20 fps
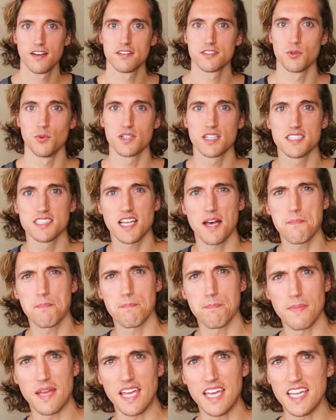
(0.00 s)
So what does that
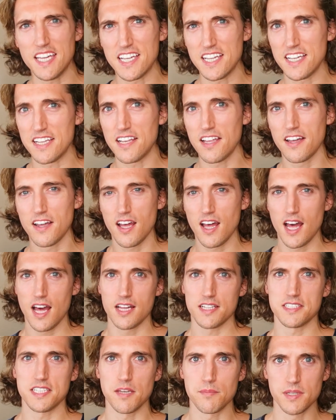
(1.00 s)
mean,
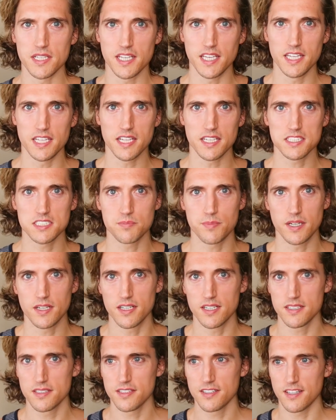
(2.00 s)
demon-eating
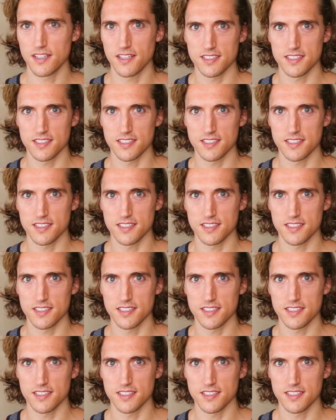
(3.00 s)
spirit?